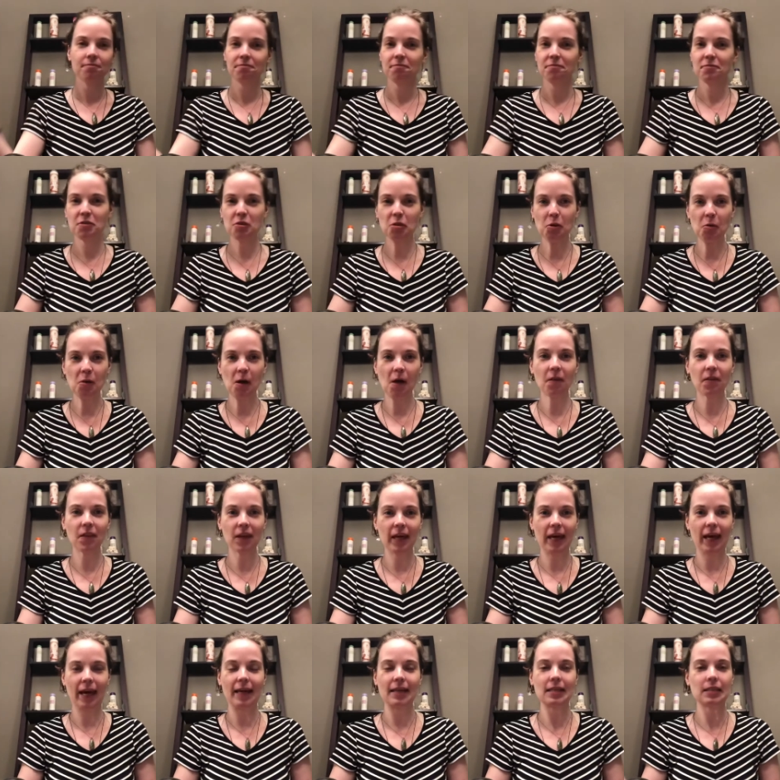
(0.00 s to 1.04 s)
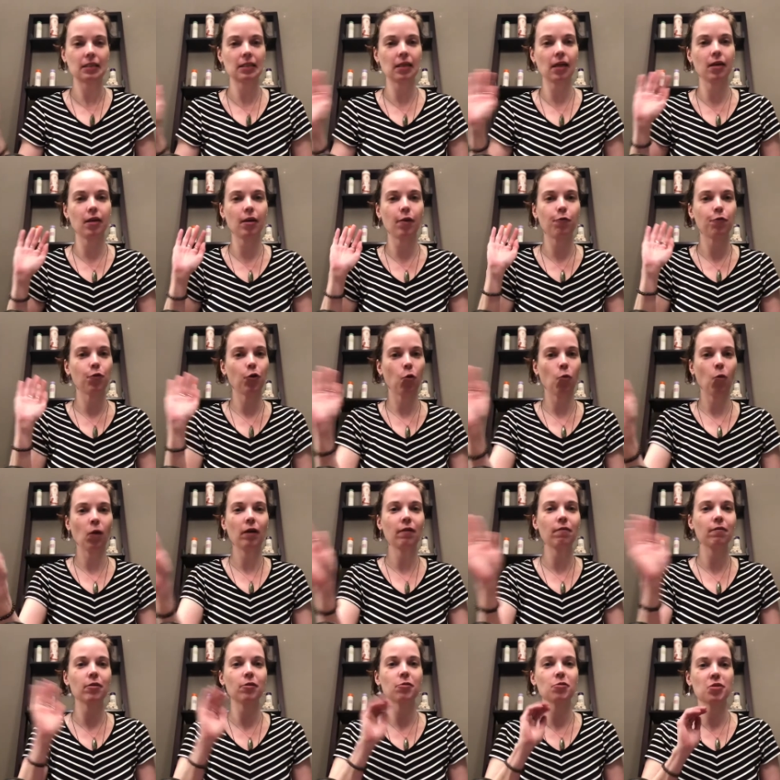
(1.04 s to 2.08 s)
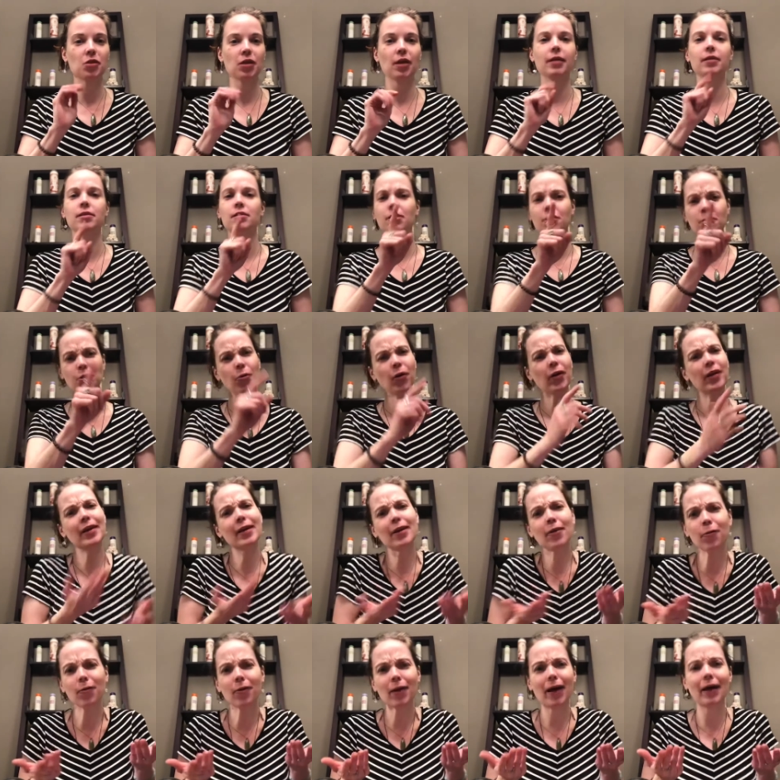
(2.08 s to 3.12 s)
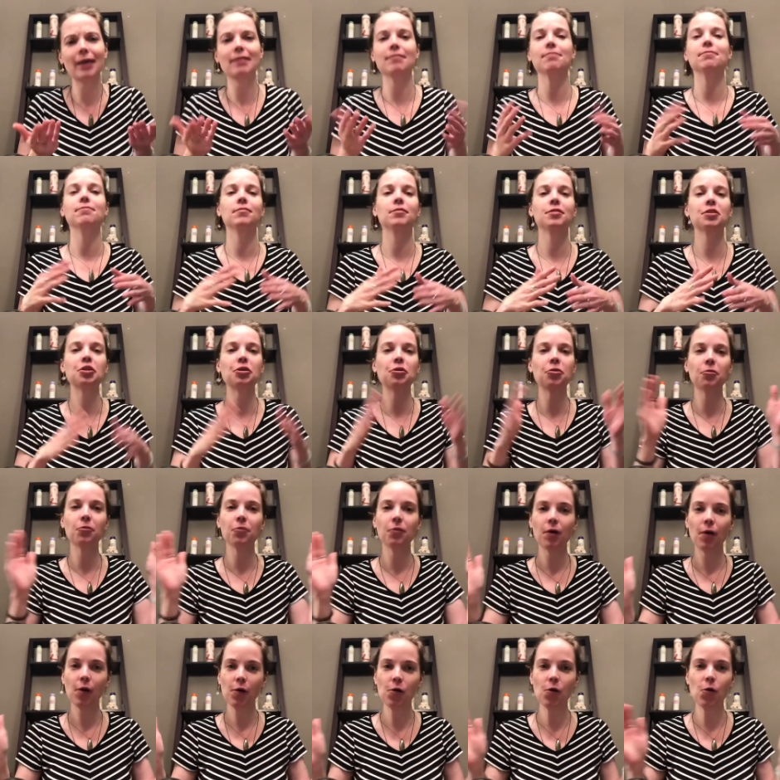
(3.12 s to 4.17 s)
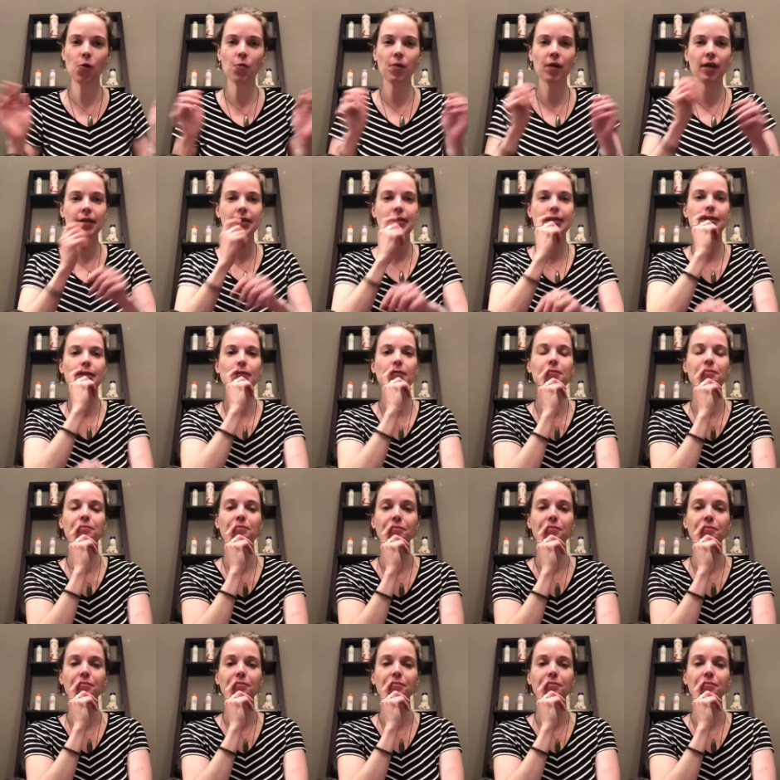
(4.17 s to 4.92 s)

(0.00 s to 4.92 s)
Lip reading: So not the case. And if you're one of those signs, you already know that. So no big deal.